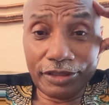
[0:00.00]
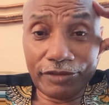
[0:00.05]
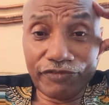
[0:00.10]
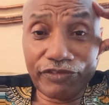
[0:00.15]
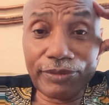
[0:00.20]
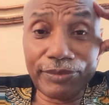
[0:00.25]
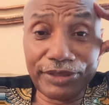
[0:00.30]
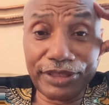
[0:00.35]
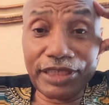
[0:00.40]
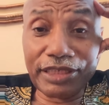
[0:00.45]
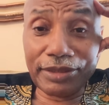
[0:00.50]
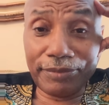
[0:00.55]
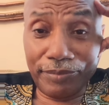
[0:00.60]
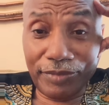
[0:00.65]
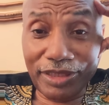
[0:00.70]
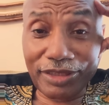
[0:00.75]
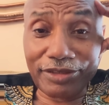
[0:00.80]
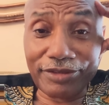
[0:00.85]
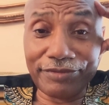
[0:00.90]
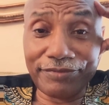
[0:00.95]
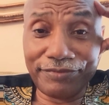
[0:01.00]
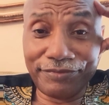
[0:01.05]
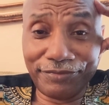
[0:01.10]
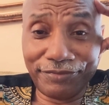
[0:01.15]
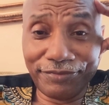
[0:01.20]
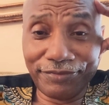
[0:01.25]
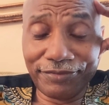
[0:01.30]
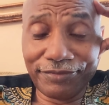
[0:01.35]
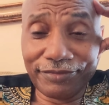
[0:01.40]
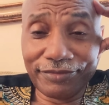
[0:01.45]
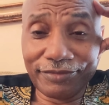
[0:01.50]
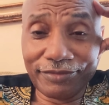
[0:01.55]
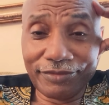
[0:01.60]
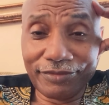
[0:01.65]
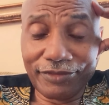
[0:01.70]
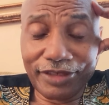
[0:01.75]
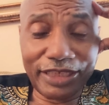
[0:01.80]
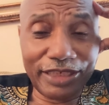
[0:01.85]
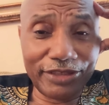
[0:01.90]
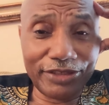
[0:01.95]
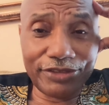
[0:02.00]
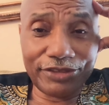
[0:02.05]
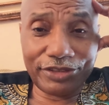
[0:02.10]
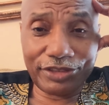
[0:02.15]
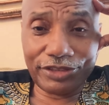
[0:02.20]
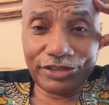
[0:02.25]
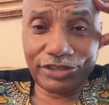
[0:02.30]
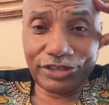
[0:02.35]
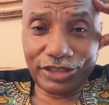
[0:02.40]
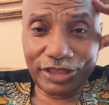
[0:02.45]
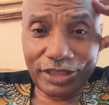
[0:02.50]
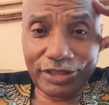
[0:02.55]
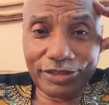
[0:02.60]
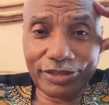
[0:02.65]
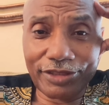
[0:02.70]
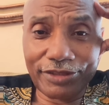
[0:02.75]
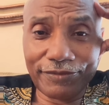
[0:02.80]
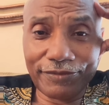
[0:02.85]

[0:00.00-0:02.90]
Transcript: from another mother, that is, this stent.